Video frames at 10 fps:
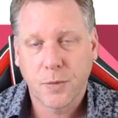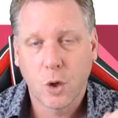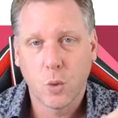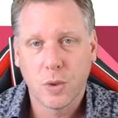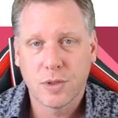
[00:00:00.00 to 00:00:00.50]

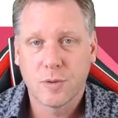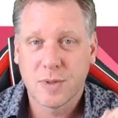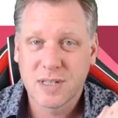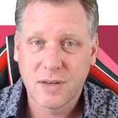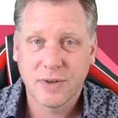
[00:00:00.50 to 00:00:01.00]
who was
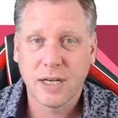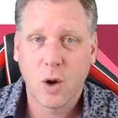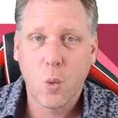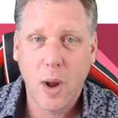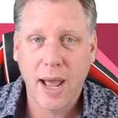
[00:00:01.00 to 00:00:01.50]
specifically
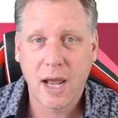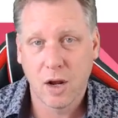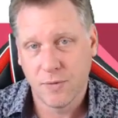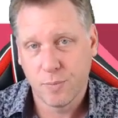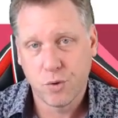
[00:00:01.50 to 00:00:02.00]
aware
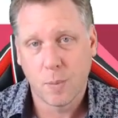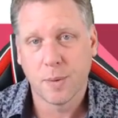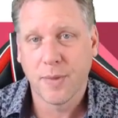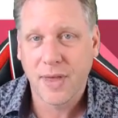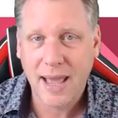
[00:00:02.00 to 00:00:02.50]
of the
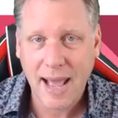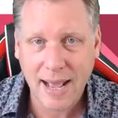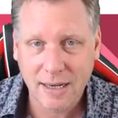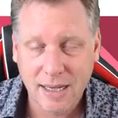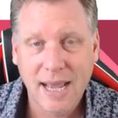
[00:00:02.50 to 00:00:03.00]
problem that they
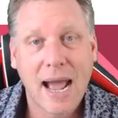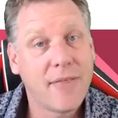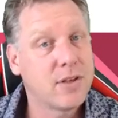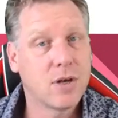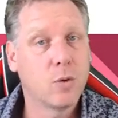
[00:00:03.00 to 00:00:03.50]
had, and
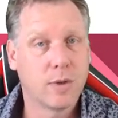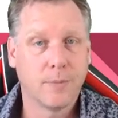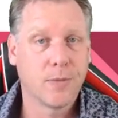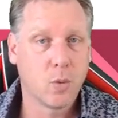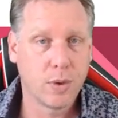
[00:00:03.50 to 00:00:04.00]
they sold it
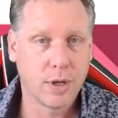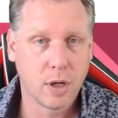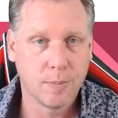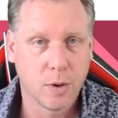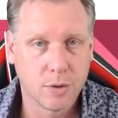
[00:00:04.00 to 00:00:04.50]
with an
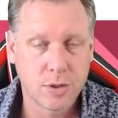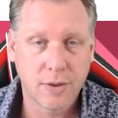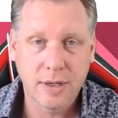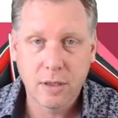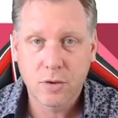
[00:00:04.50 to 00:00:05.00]
iPod. So
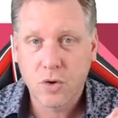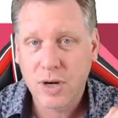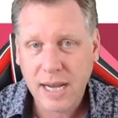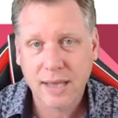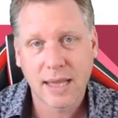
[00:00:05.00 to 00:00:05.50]
they didn't
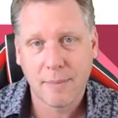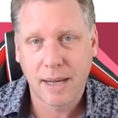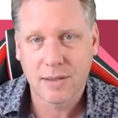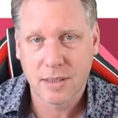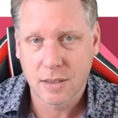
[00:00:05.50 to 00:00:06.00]
create that
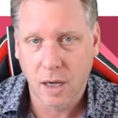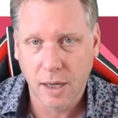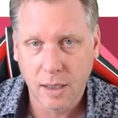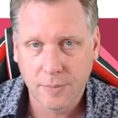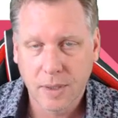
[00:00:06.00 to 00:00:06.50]
mass
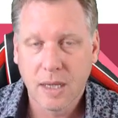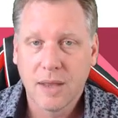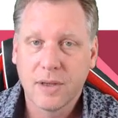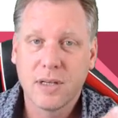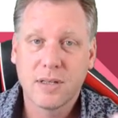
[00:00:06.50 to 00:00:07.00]
desire.
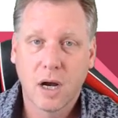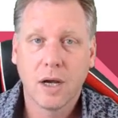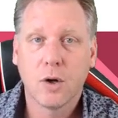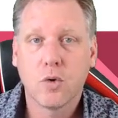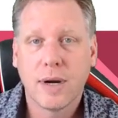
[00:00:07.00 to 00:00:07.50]
The
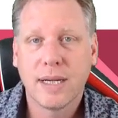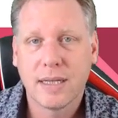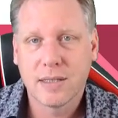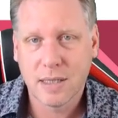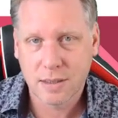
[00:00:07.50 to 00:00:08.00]
desire already
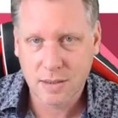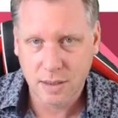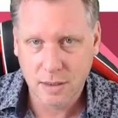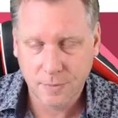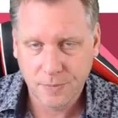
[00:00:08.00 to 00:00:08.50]

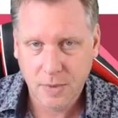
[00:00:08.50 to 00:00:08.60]
existed.